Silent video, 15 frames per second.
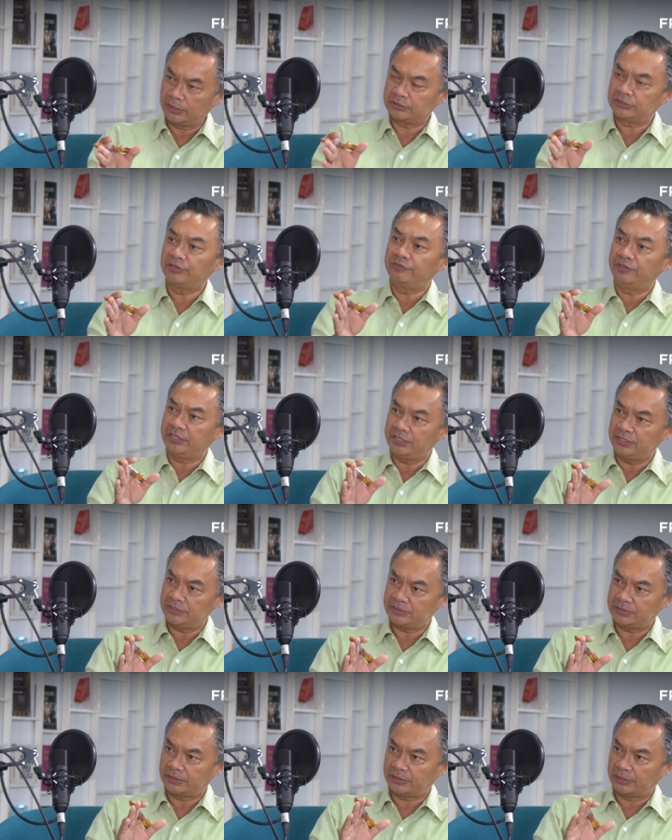
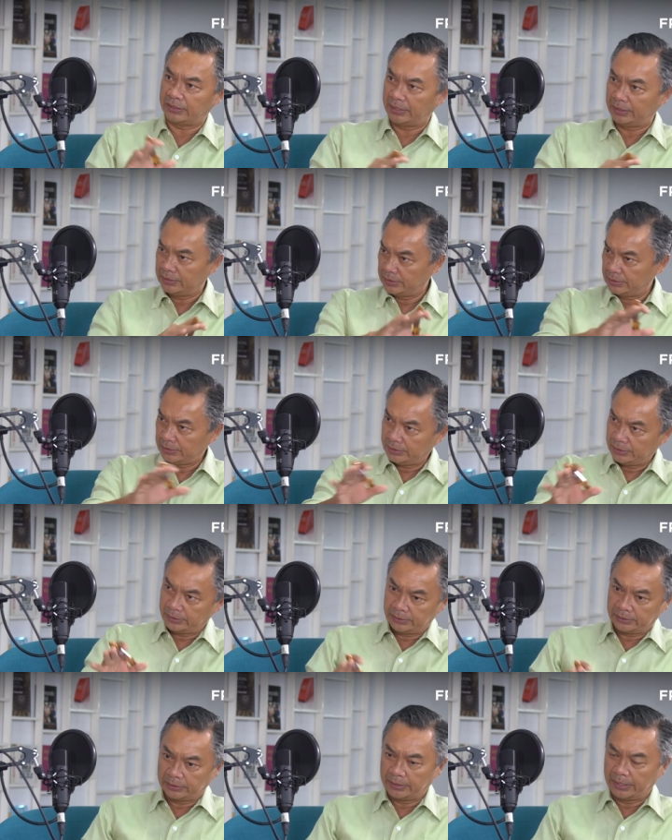activities
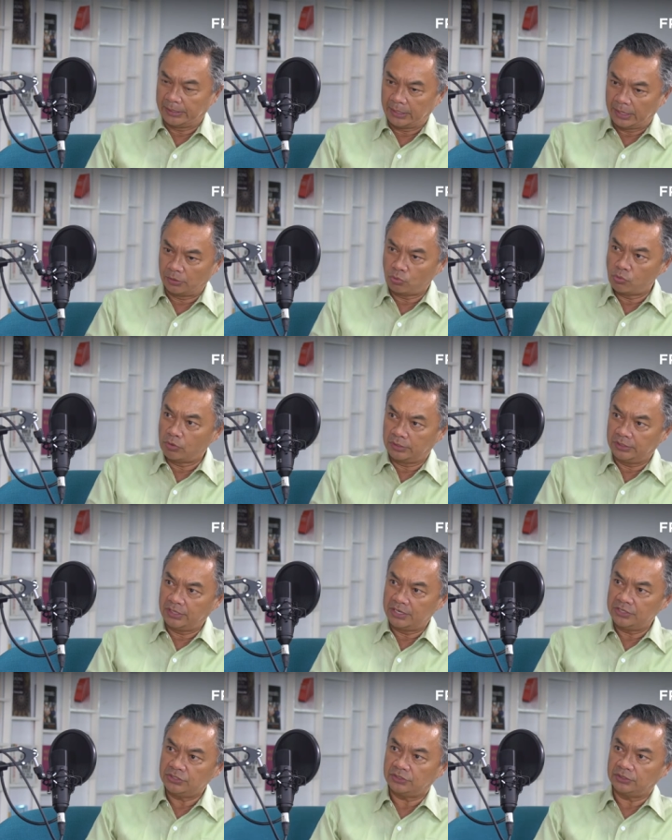and
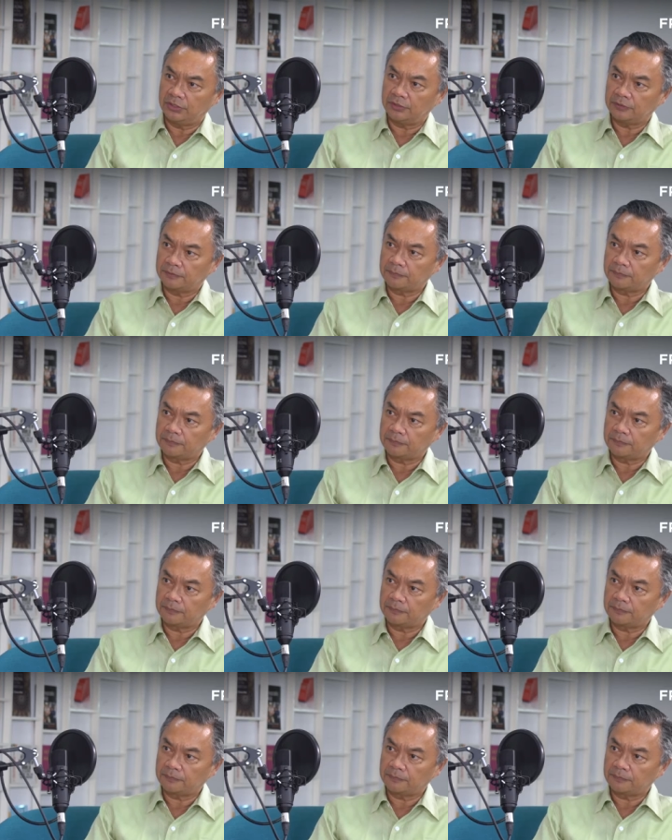coordination?